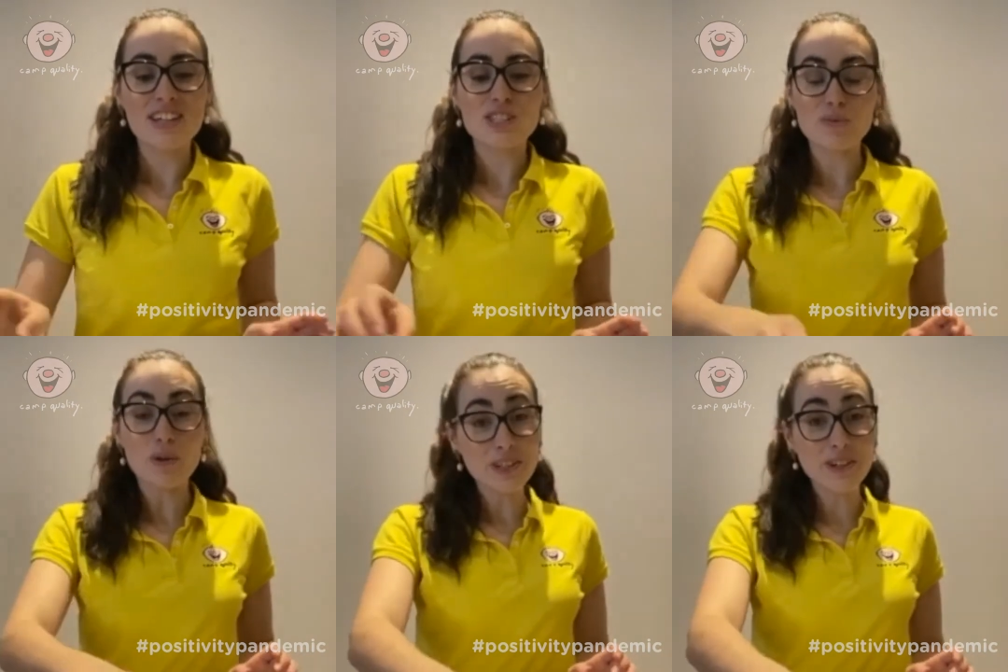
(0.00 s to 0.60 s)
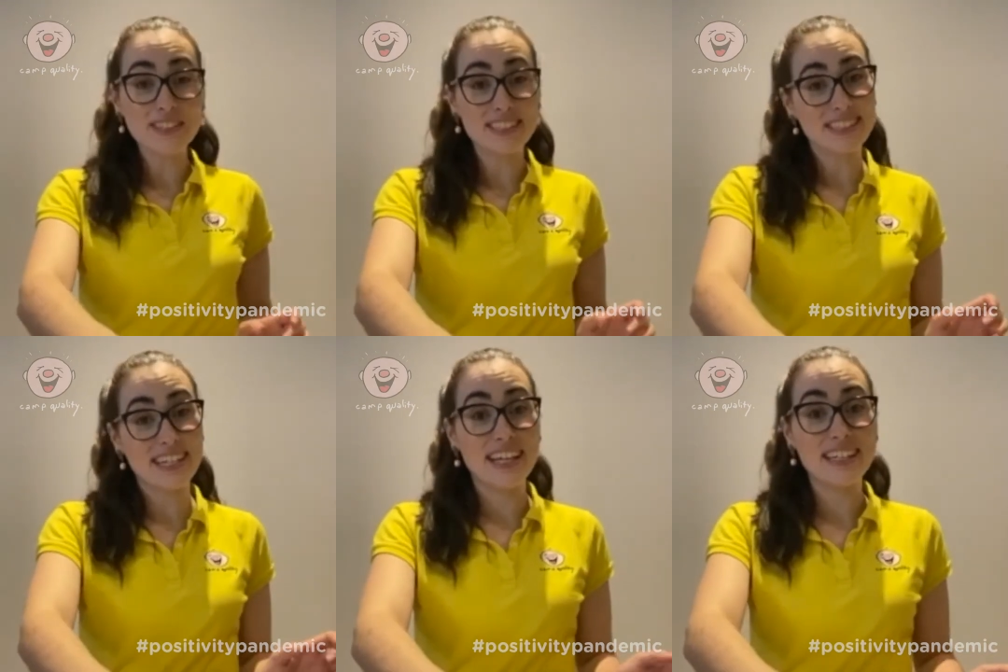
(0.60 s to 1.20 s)
So what you're going to
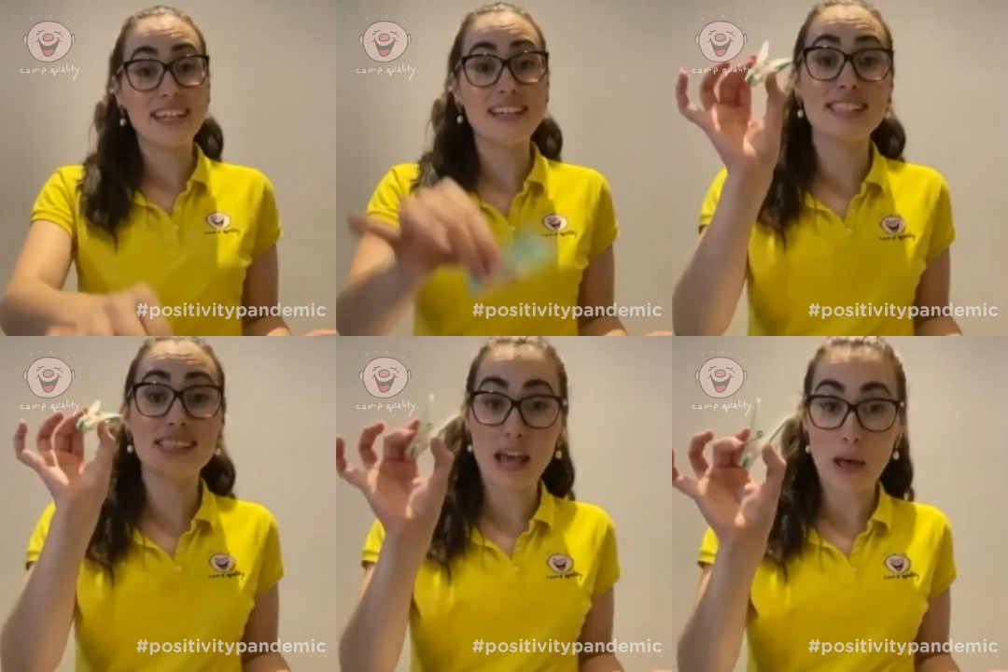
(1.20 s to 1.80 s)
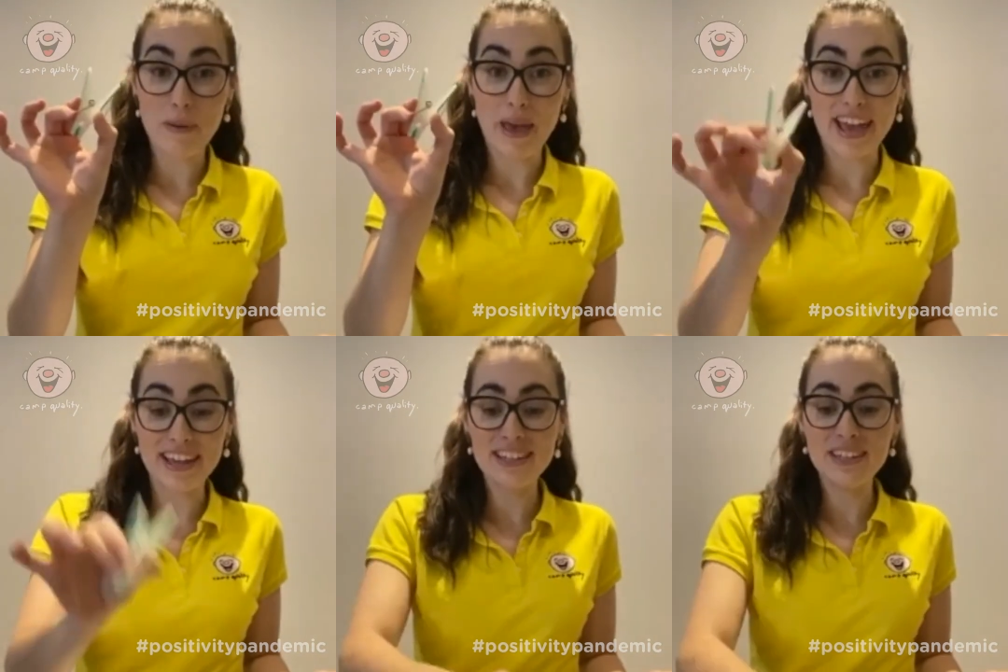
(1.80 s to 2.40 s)
need is a
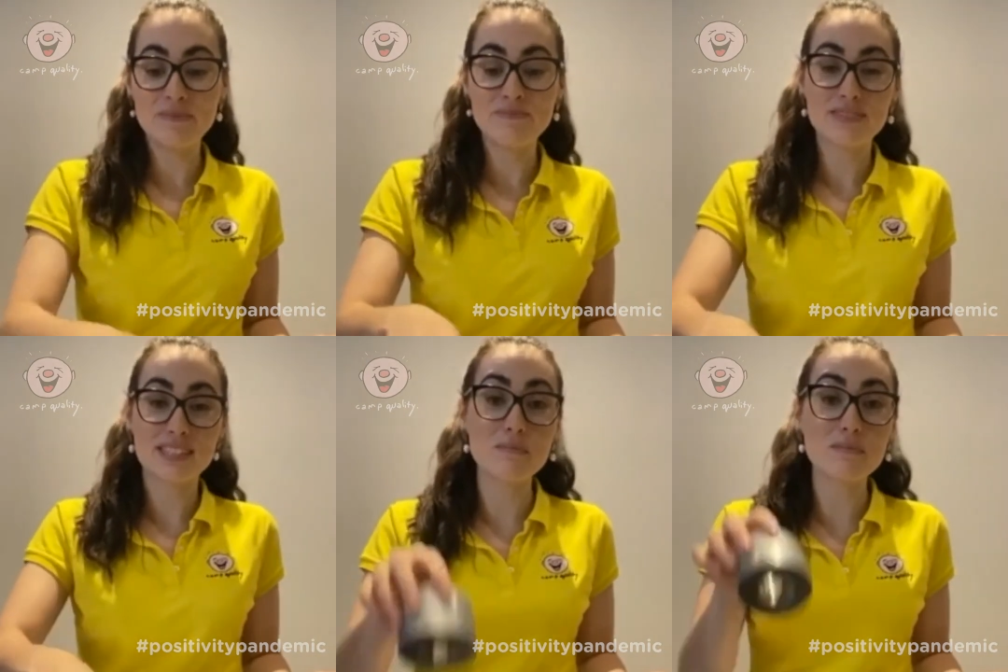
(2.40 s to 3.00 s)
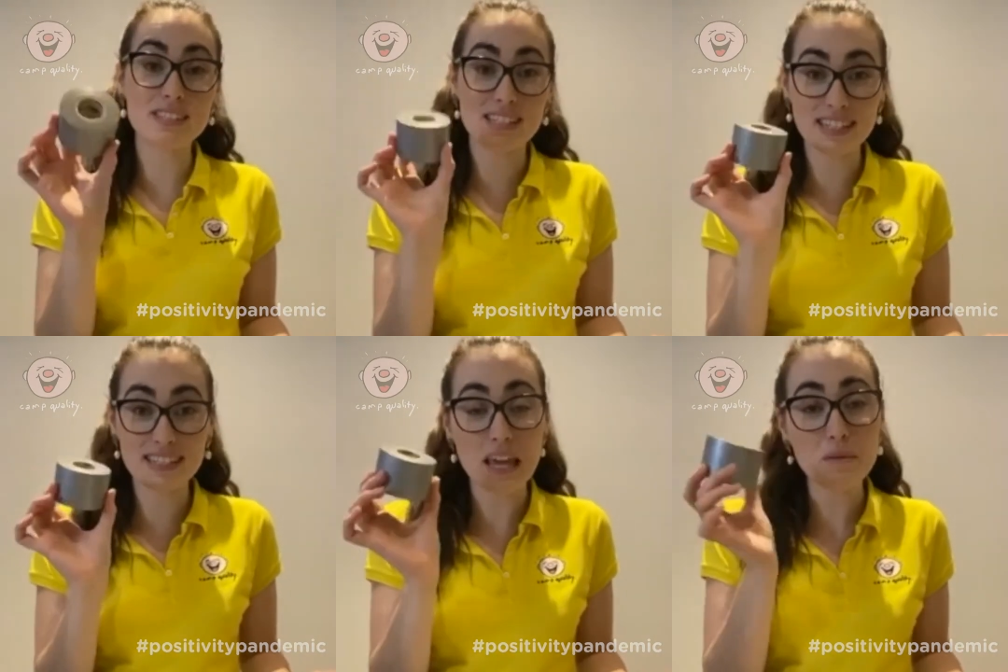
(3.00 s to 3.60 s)
peg, some
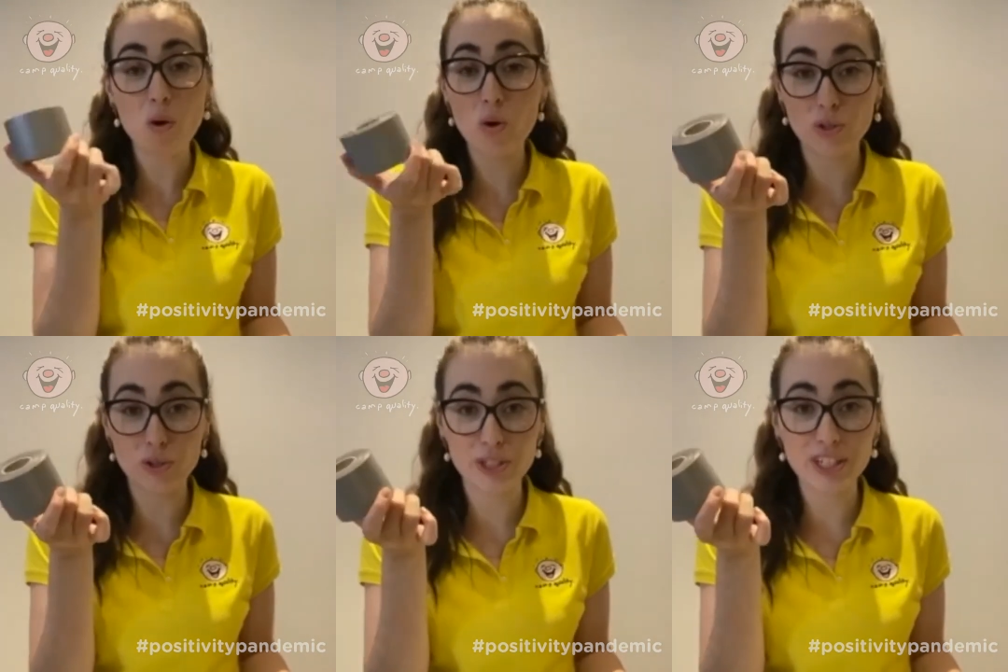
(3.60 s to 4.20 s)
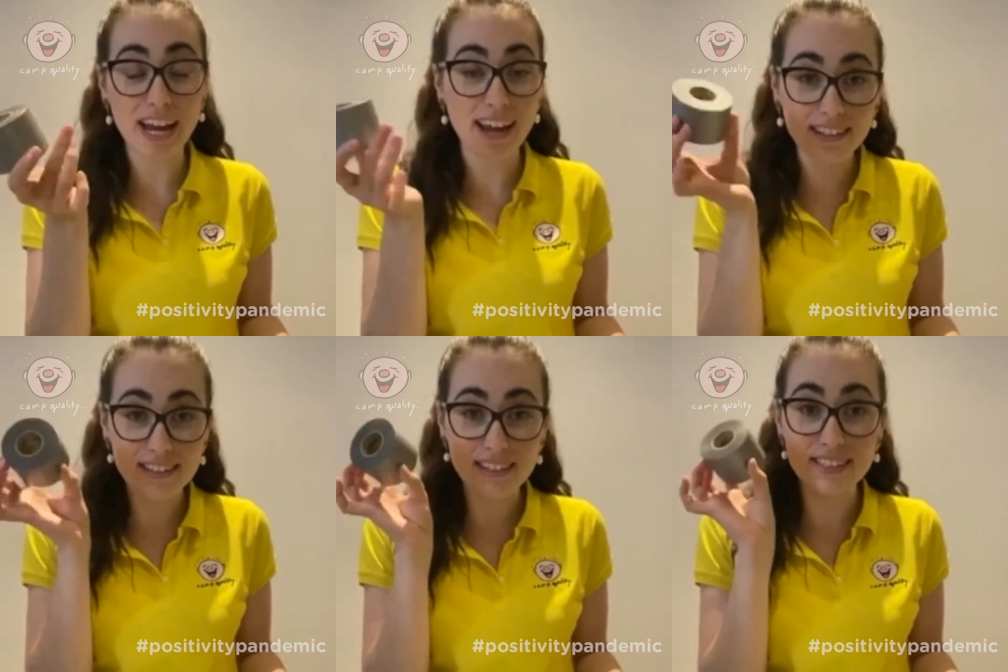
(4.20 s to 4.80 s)
sticky tape or glue,
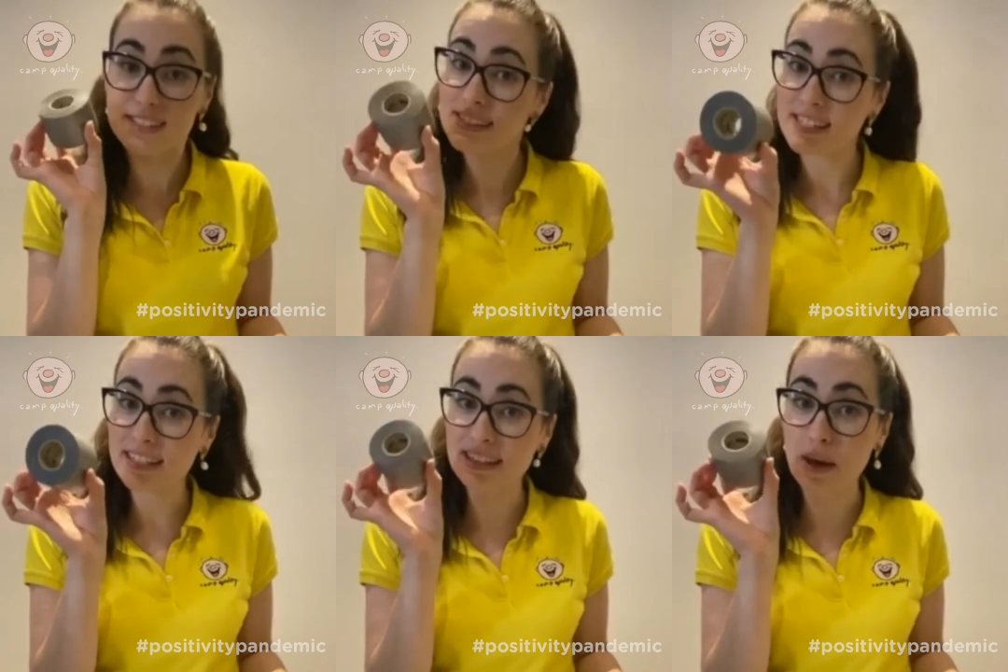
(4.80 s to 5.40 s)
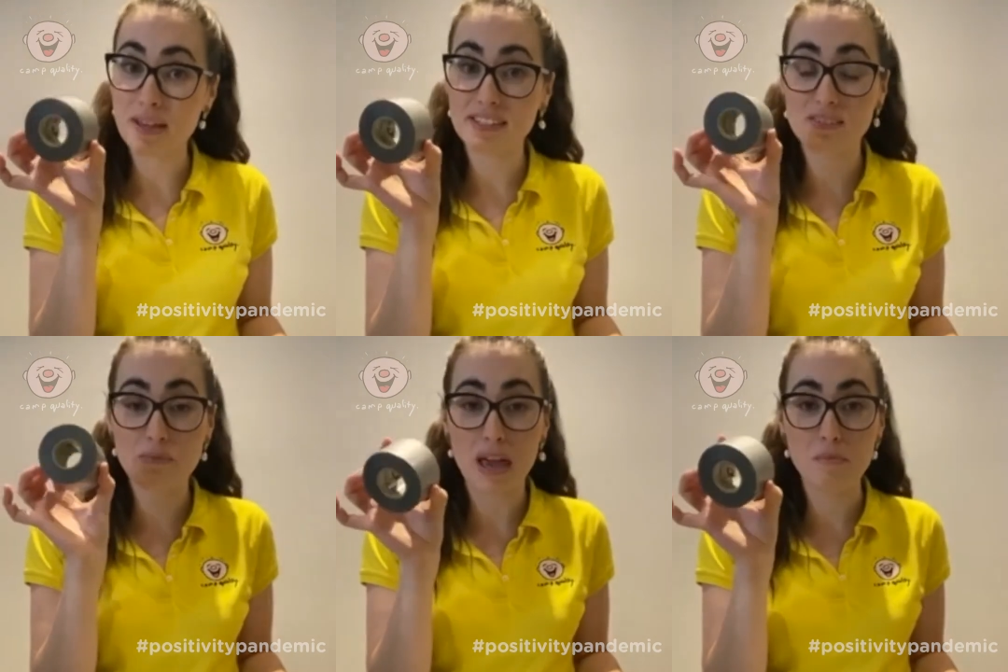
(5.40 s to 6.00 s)
anything to stick that
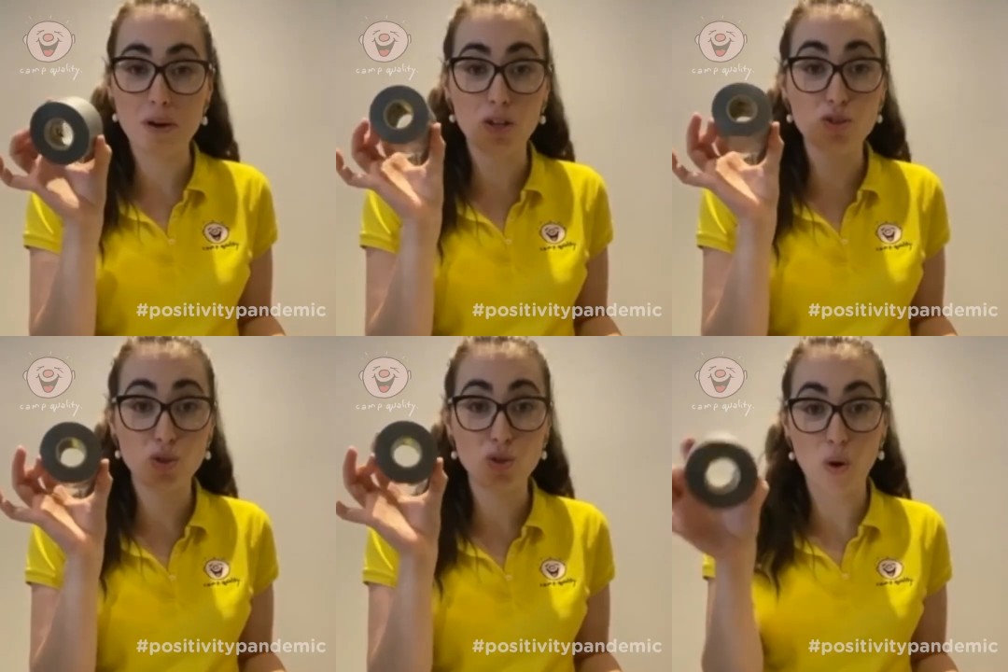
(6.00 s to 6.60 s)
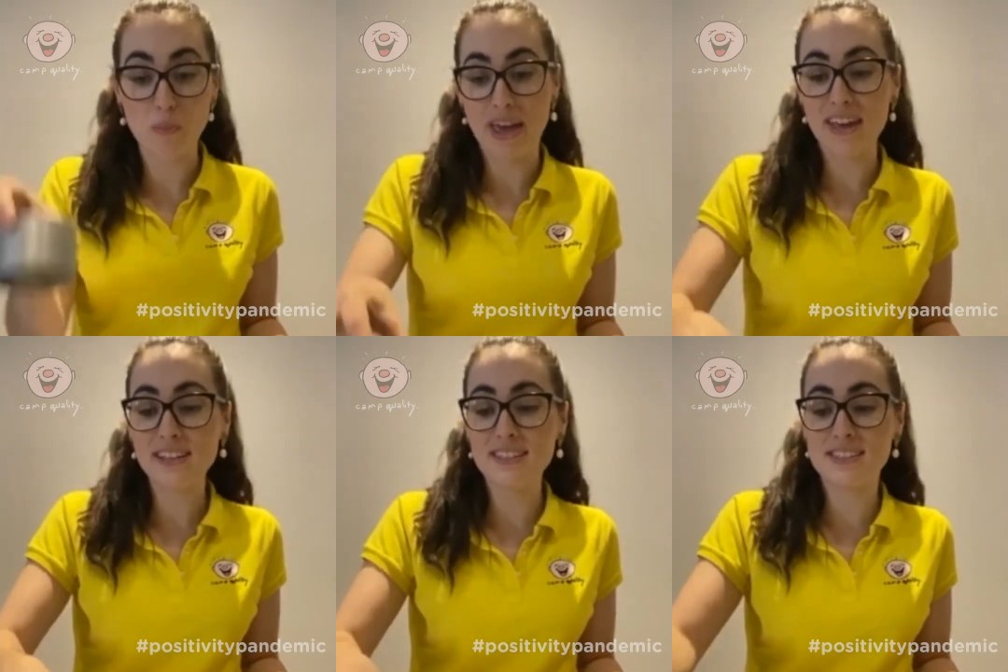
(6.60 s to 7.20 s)
piece of paper to your
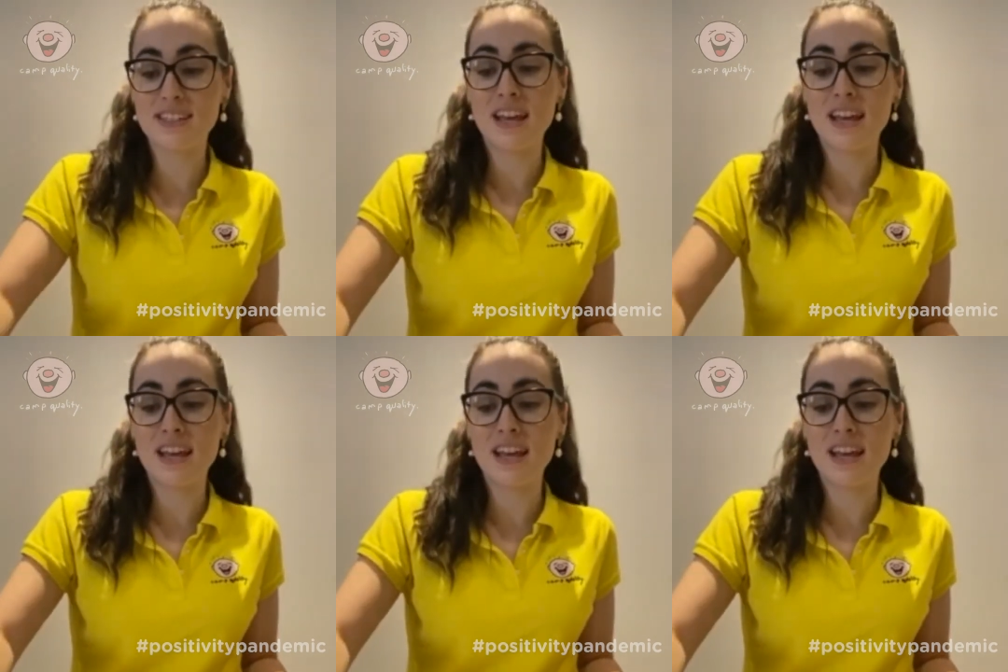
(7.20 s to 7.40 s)
pegs,